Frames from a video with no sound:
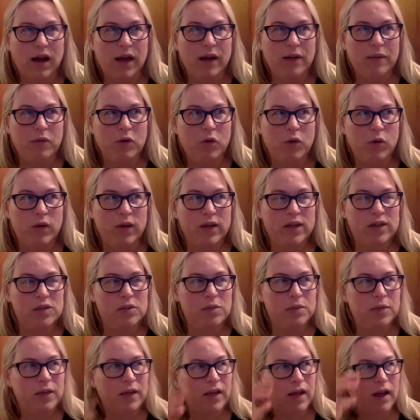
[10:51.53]
going to
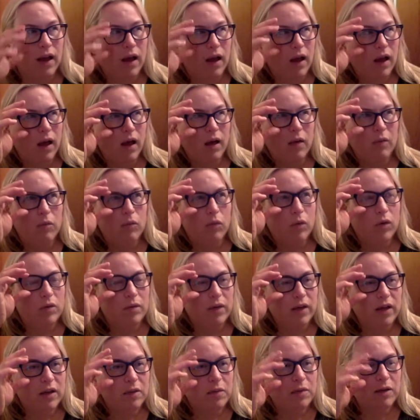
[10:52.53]
be, what am I
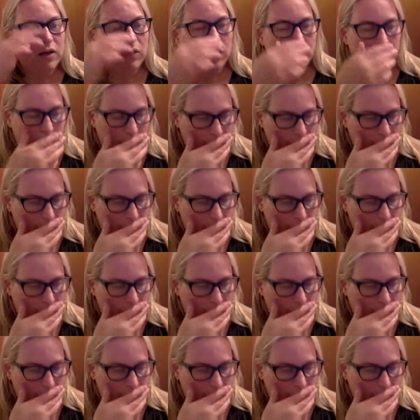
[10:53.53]
going to be doing?